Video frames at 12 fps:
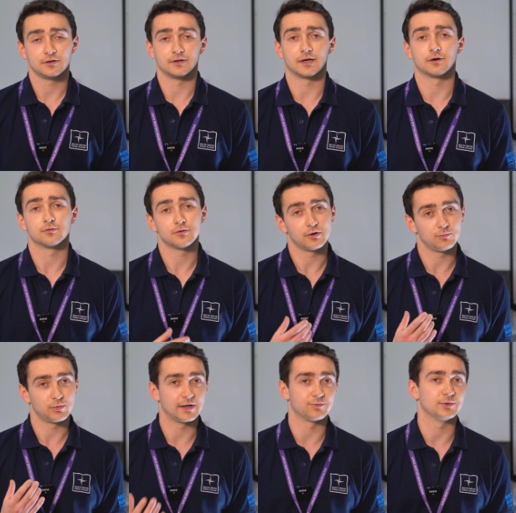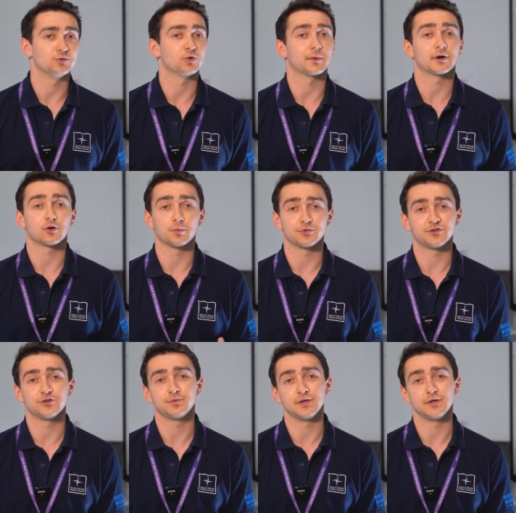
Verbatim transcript: Now, whenever we talk about composites,